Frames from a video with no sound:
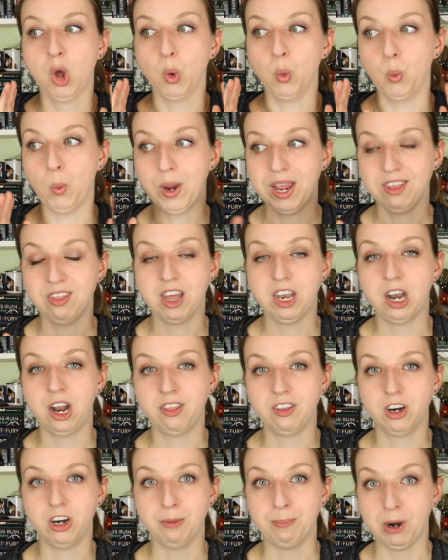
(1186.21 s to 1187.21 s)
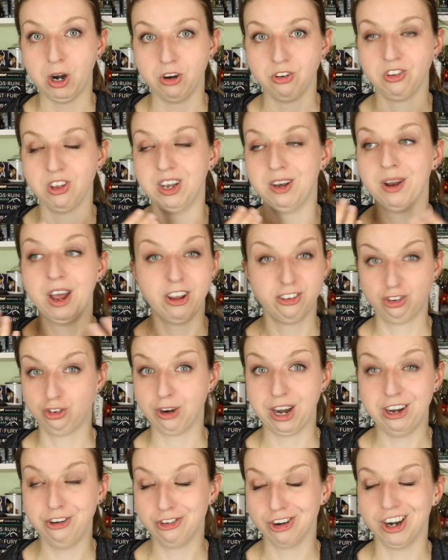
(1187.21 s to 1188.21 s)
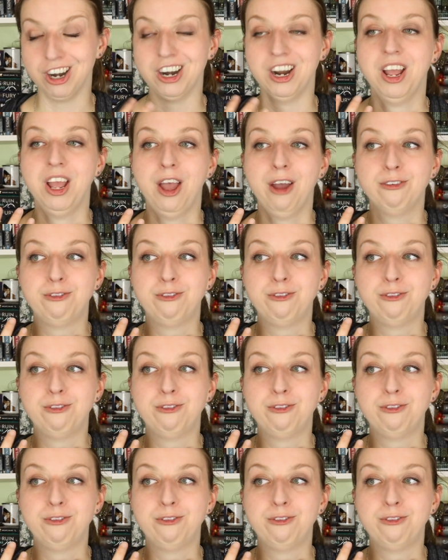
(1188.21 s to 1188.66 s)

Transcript: with another person, a stranger,